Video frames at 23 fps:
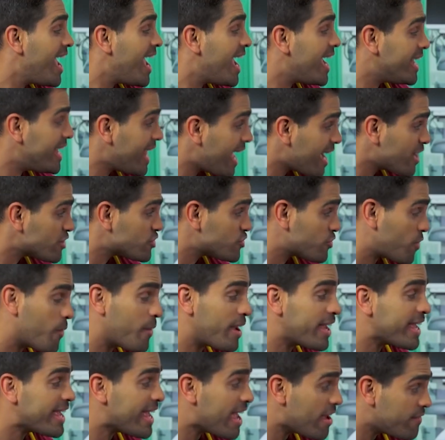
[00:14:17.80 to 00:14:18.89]

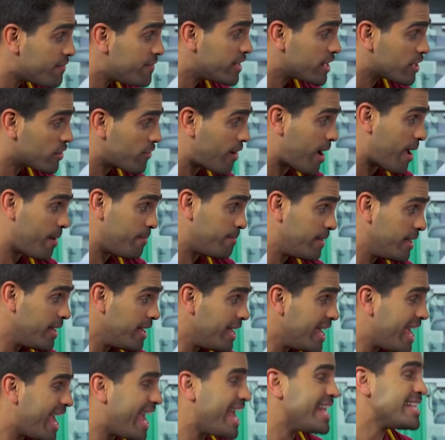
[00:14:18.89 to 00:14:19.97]
Electroencephalogram.
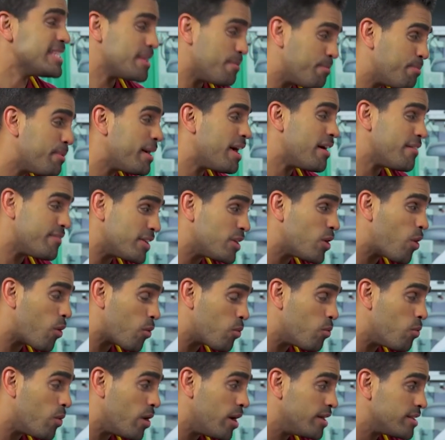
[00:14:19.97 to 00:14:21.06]
It's a bit of a
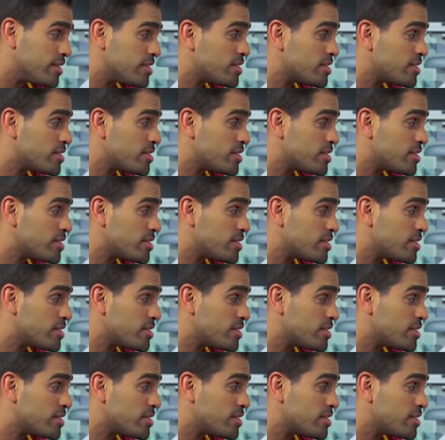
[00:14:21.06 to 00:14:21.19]
long word,